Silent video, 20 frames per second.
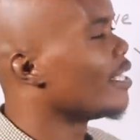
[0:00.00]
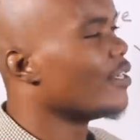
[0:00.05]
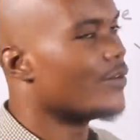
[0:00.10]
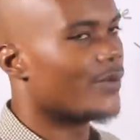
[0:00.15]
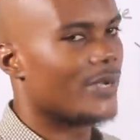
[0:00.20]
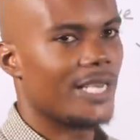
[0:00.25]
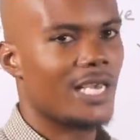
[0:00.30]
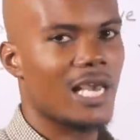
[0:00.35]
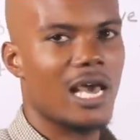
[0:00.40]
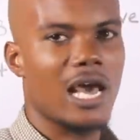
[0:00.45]

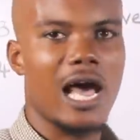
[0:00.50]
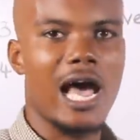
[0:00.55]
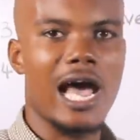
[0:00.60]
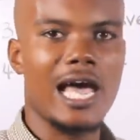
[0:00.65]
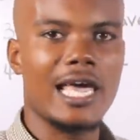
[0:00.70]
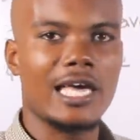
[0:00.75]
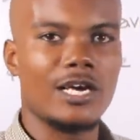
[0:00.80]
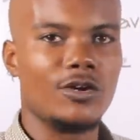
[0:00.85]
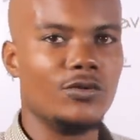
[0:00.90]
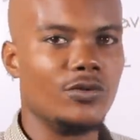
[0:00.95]
agree,
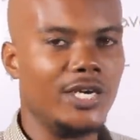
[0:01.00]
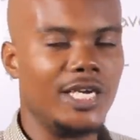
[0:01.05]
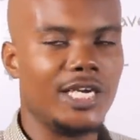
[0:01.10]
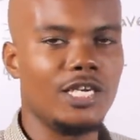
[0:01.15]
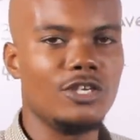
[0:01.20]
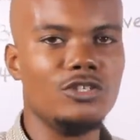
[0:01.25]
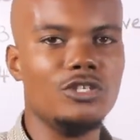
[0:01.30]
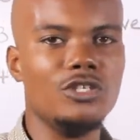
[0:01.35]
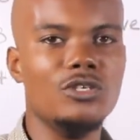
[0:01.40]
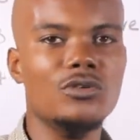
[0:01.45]
I
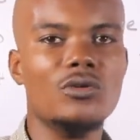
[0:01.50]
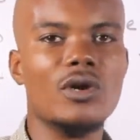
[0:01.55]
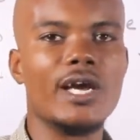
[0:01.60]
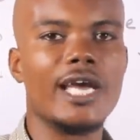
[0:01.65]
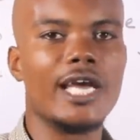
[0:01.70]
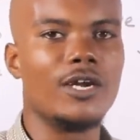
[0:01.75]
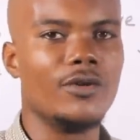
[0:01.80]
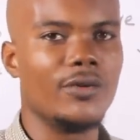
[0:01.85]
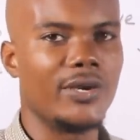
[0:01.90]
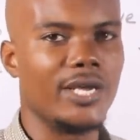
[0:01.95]
agree, you
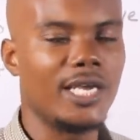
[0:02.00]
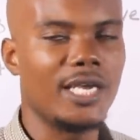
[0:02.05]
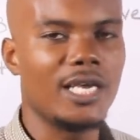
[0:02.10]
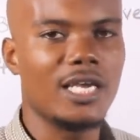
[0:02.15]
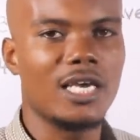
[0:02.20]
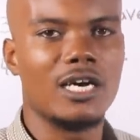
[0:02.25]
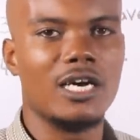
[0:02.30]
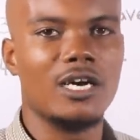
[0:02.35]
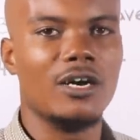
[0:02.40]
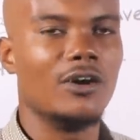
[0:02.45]

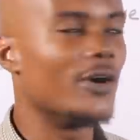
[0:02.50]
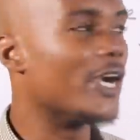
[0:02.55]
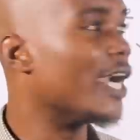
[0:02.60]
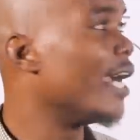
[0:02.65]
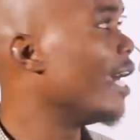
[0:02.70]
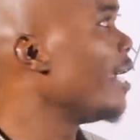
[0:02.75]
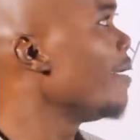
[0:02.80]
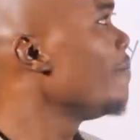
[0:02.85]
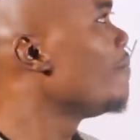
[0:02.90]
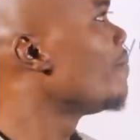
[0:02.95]
agree,
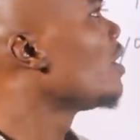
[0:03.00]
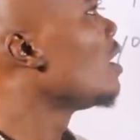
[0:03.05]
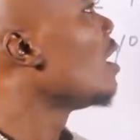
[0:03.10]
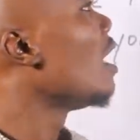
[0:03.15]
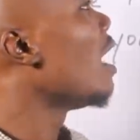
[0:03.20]
okay?